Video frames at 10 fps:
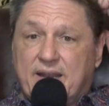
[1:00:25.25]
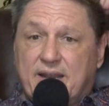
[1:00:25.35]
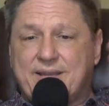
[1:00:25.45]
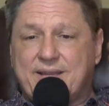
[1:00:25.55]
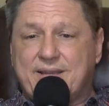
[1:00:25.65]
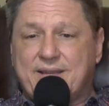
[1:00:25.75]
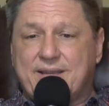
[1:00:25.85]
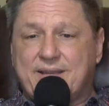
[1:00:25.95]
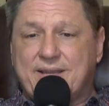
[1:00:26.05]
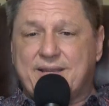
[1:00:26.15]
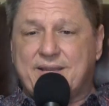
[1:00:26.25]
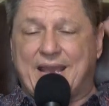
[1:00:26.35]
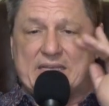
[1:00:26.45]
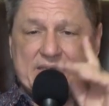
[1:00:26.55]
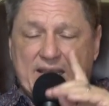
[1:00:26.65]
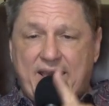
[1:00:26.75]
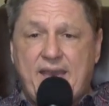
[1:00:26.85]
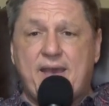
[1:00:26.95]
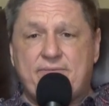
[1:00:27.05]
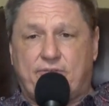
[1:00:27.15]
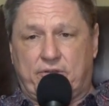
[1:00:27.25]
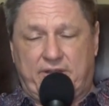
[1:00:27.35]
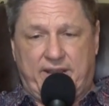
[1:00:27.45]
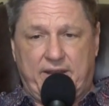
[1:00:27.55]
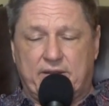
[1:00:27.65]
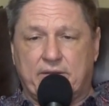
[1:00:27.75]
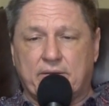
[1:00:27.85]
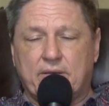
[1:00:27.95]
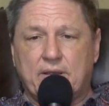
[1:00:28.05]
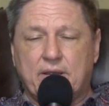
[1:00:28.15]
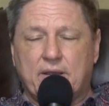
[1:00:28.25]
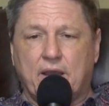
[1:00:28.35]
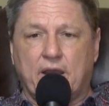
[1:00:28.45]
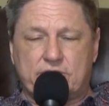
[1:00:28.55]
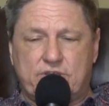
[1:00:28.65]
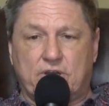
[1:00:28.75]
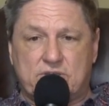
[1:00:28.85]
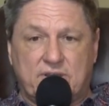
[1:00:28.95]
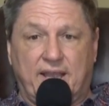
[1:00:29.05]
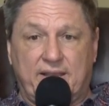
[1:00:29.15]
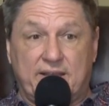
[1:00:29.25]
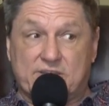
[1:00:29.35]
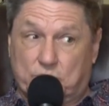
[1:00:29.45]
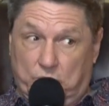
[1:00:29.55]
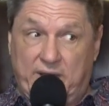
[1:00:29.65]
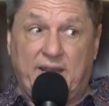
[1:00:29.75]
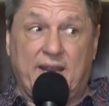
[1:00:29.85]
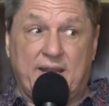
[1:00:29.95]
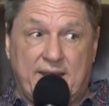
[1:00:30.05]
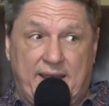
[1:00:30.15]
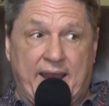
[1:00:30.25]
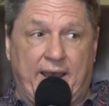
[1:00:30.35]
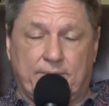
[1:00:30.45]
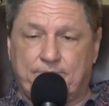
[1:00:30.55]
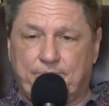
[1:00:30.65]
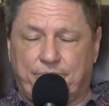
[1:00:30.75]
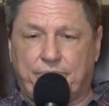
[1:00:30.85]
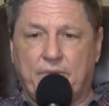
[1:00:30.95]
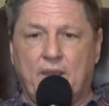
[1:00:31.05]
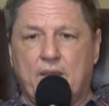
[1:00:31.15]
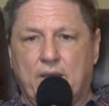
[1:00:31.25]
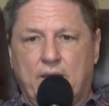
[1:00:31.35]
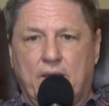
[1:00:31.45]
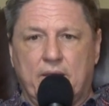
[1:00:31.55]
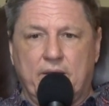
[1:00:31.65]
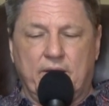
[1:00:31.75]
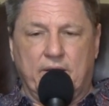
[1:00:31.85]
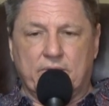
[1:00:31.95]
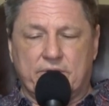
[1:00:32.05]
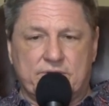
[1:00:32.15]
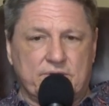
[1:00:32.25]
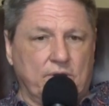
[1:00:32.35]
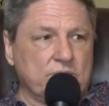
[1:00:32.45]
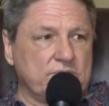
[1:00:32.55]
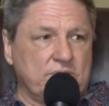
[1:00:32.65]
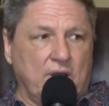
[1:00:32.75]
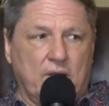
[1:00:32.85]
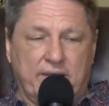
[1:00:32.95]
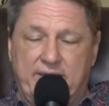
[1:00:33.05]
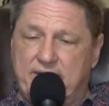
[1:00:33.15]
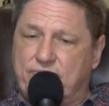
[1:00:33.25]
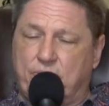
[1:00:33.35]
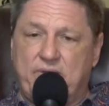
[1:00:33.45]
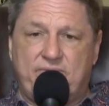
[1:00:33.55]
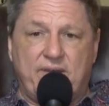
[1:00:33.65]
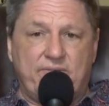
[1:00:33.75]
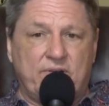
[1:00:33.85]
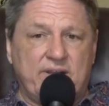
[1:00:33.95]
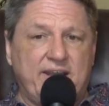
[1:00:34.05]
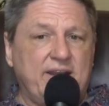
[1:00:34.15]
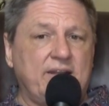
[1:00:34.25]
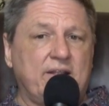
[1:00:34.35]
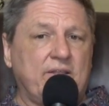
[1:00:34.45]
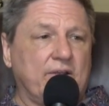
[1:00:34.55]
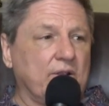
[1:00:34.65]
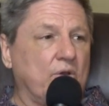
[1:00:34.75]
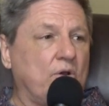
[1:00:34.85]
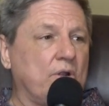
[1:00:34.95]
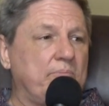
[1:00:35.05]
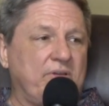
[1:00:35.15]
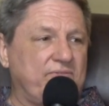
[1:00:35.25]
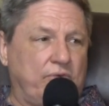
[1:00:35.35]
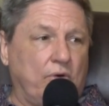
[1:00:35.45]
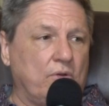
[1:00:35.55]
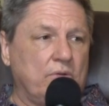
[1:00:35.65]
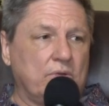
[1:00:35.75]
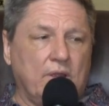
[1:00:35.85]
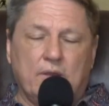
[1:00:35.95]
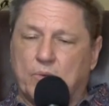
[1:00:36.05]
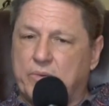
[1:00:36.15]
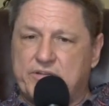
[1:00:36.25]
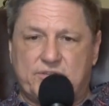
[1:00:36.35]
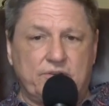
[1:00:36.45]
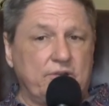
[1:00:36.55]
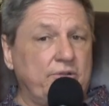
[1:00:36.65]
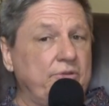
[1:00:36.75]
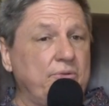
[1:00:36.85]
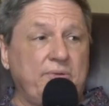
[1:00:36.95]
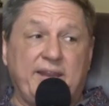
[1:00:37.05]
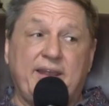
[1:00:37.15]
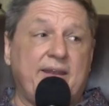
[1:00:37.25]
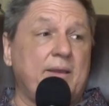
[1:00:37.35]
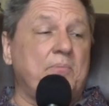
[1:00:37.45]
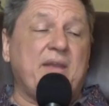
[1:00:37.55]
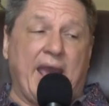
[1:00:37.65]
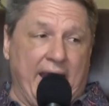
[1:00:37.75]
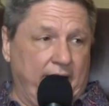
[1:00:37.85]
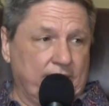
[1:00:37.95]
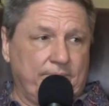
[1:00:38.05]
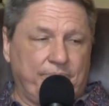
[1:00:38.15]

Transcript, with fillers: if our world has ever needed a church like this, we need it now. You know, there's an old song, if we've ever needed the Lord before, we sure do need him now.